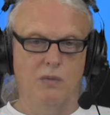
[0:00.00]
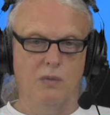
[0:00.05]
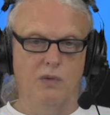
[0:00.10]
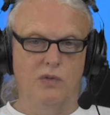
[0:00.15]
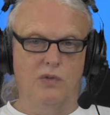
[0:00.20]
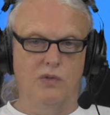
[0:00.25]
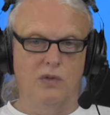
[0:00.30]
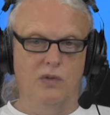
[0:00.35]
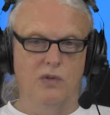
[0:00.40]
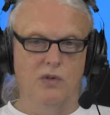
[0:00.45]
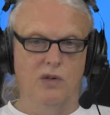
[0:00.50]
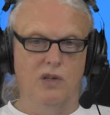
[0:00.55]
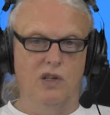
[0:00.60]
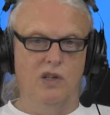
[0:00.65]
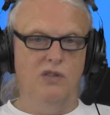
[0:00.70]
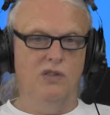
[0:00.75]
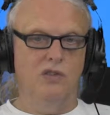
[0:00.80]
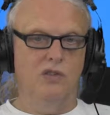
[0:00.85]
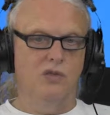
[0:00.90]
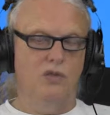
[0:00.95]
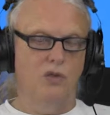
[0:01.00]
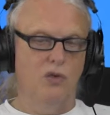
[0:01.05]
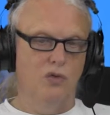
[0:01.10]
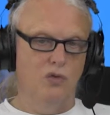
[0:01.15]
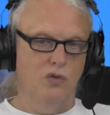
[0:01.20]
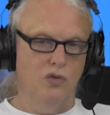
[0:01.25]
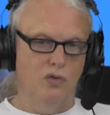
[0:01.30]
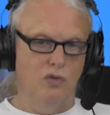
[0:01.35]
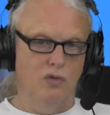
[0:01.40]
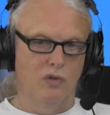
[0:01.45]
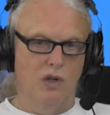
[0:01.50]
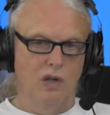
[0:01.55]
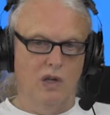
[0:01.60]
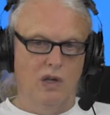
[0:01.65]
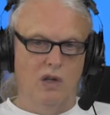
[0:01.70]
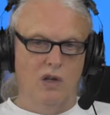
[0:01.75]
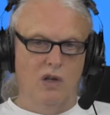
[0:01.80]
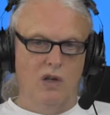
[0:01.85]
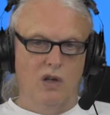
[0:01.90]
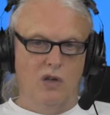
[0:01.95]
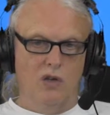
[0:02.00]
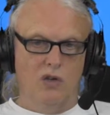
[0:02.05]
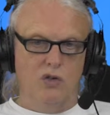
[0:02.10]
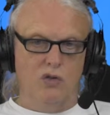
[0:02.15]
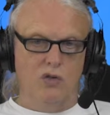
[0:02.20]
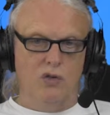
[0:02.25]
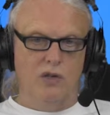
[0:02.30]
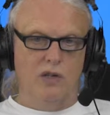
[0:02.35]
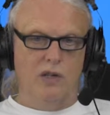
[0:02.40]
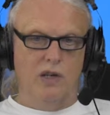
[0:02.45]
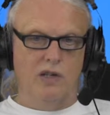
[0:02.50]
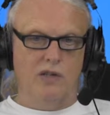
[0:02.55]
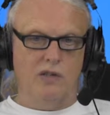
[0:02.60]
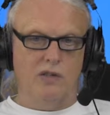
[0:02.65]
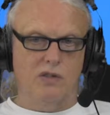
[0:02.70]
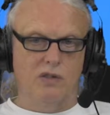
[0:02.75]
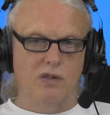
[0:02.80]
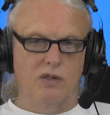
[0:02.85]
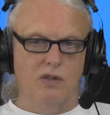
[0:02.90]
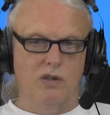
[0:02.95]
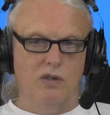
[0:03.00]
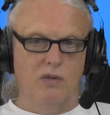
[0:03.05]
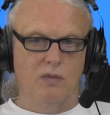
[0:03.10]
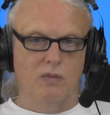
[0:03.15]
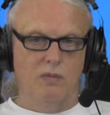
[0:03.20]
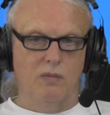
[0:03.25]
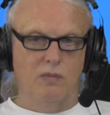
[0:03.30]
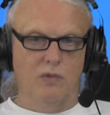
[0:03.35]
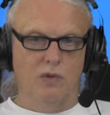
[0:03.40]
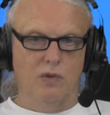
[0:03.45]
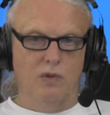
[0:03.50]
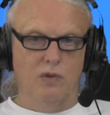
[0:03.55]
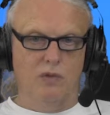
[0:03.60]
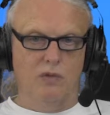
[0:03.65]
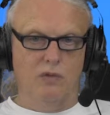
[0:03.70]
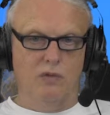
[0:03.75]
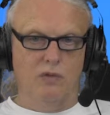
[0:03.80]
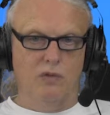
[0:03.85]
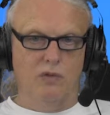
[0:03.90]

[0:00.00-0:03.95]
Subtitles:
with an easy solution. Usually there's the